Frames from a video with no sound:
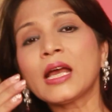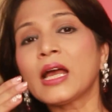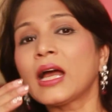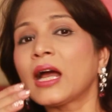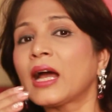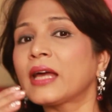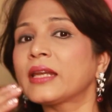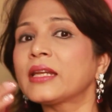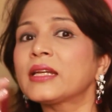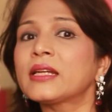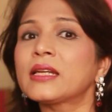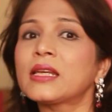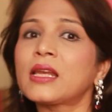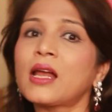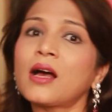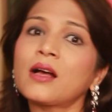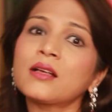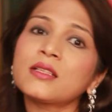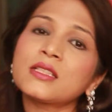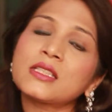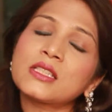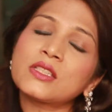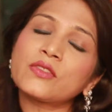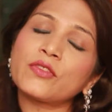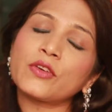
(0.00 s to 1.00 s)
and it
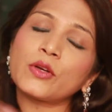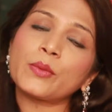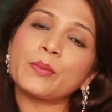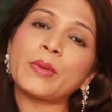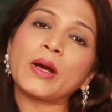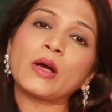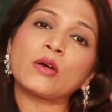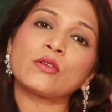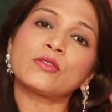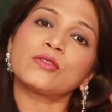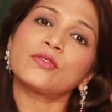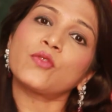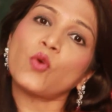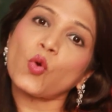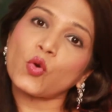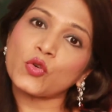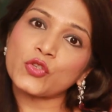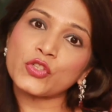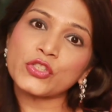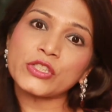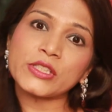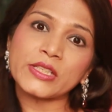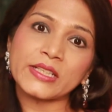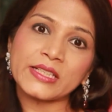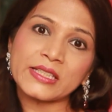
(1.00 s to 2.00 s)
lasts for about 4 to
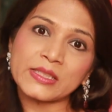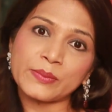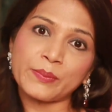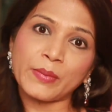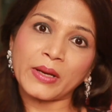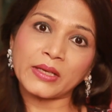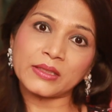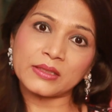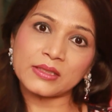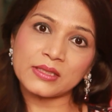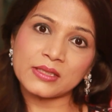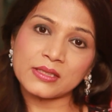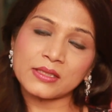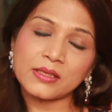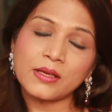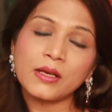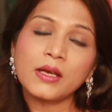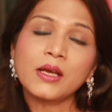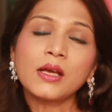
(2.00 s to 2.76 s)
6 months.